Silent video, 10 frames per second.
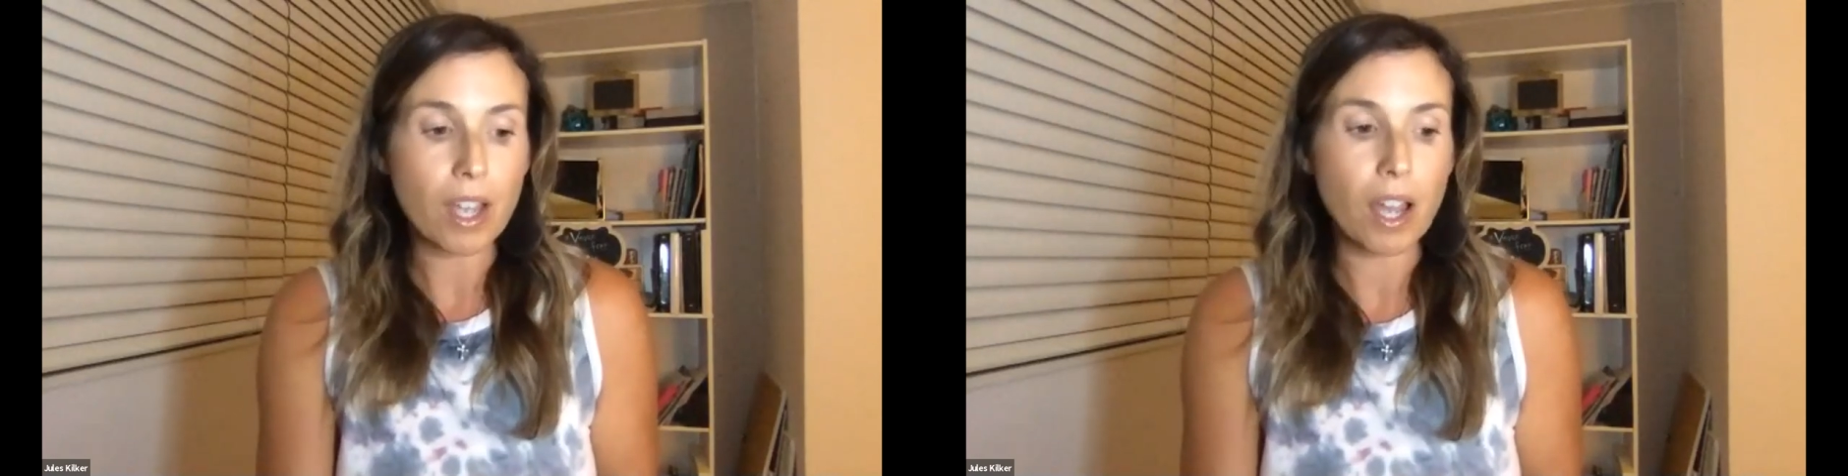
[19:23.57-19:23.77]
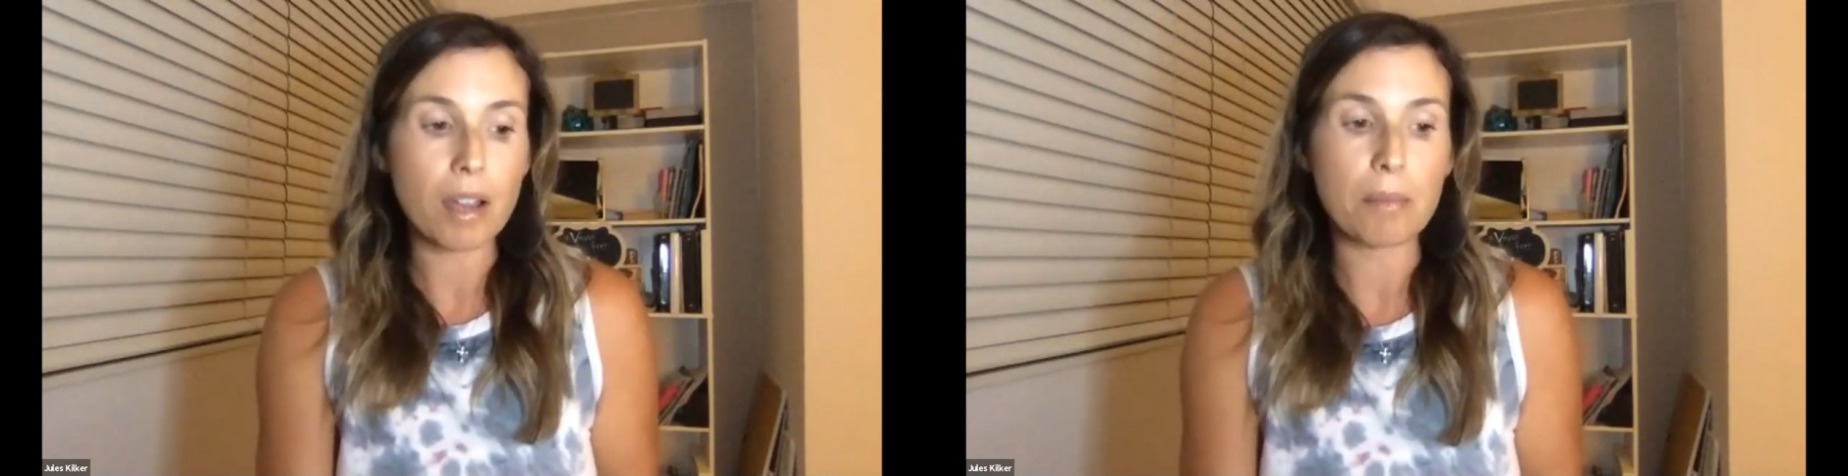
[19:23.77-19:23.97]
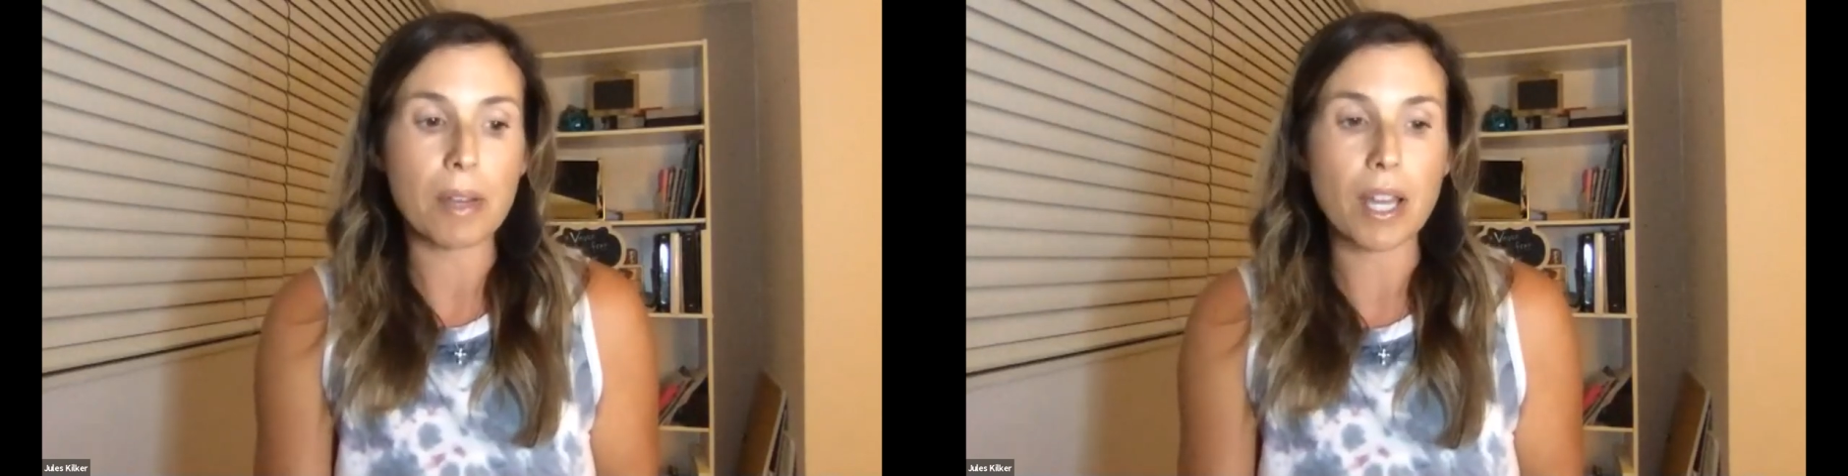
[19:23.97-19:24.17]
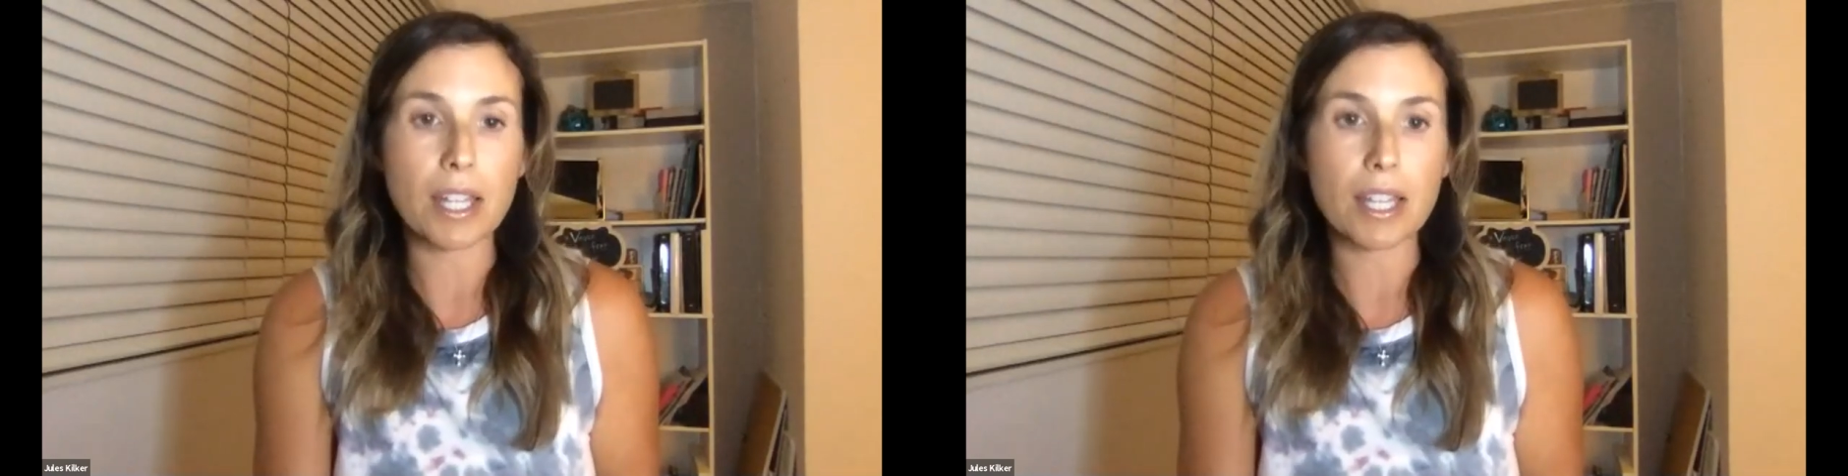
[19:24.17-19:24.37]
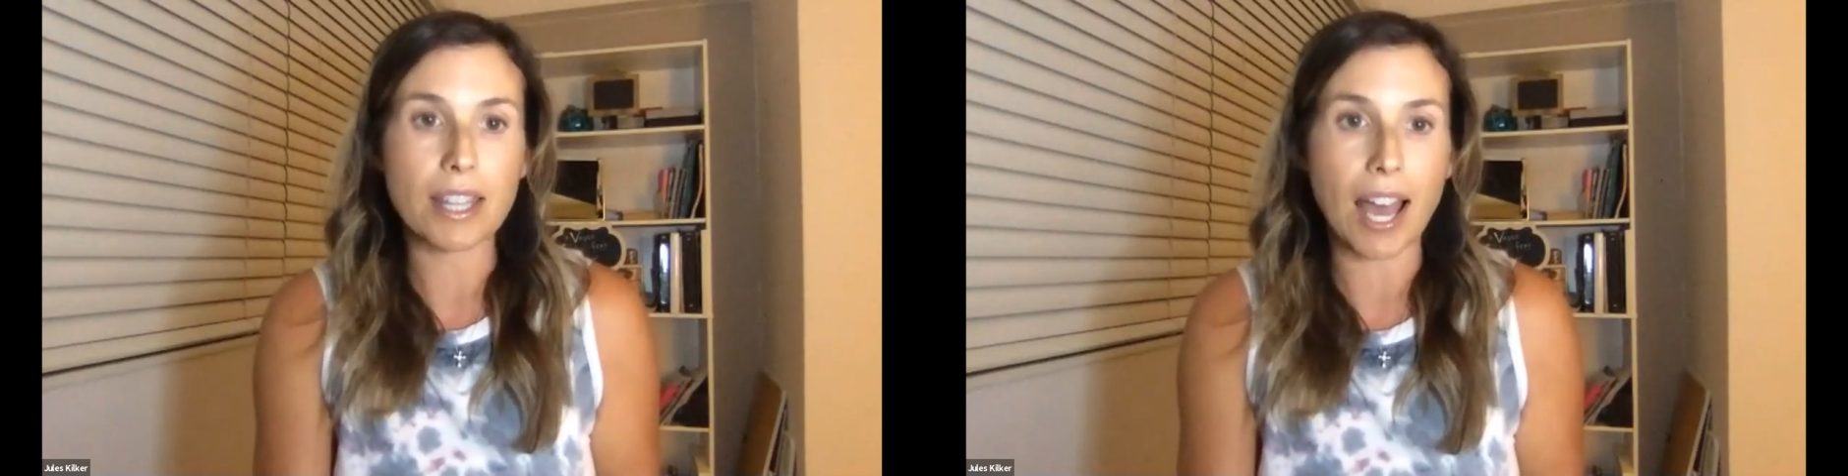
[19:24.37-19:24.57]

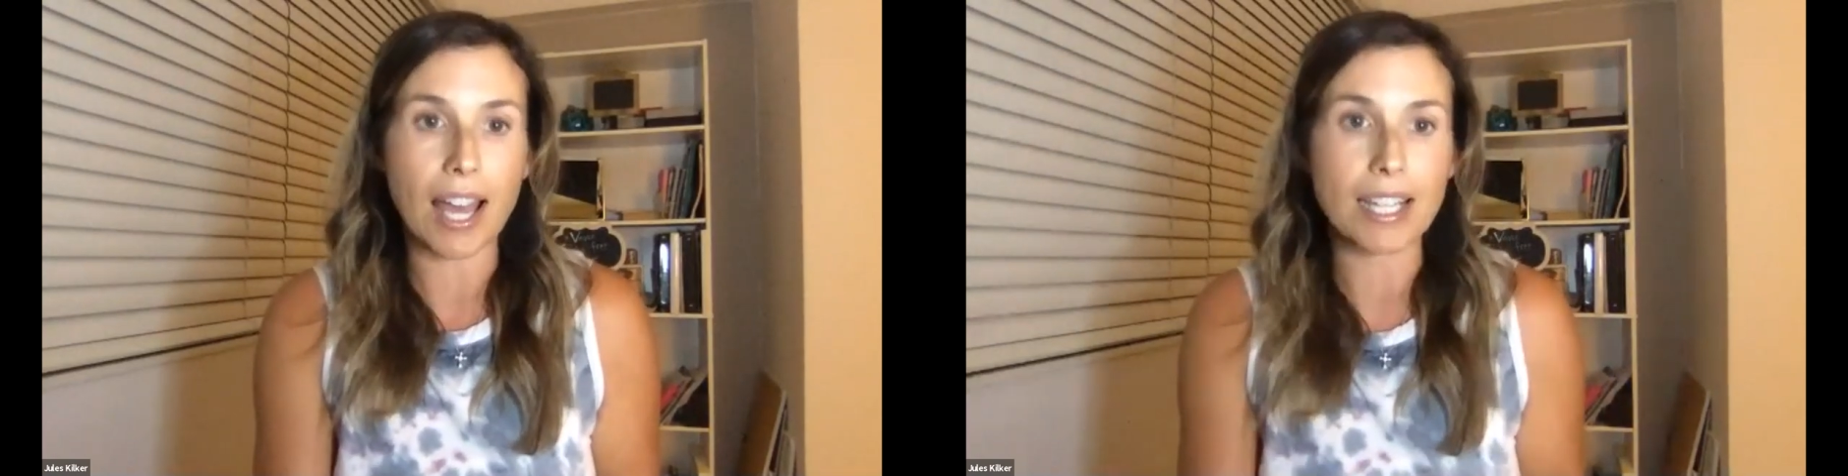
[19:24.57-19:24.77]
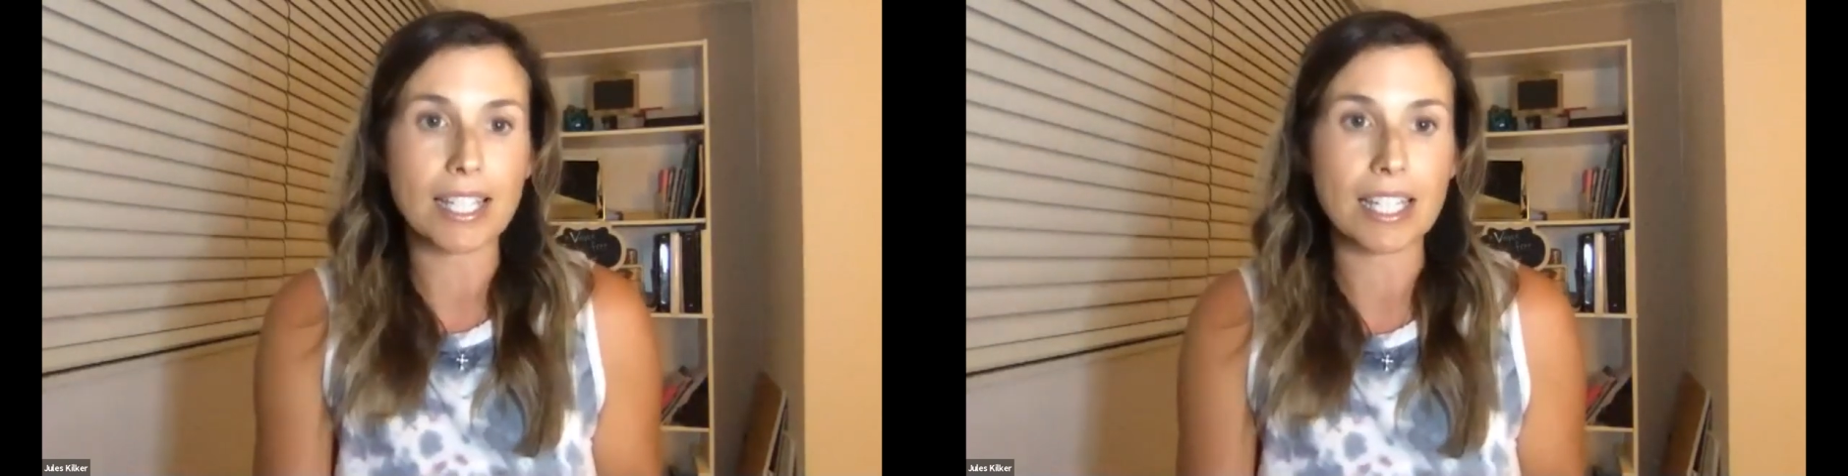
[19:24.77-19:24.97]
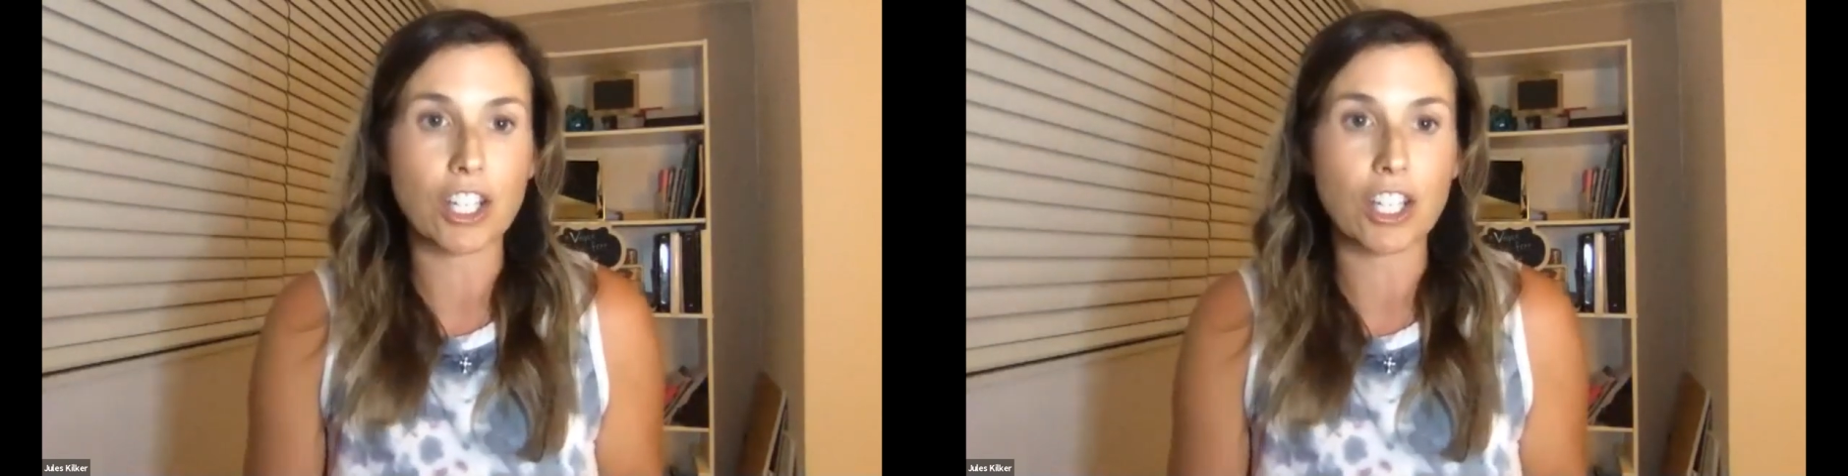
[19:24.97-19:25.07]
that,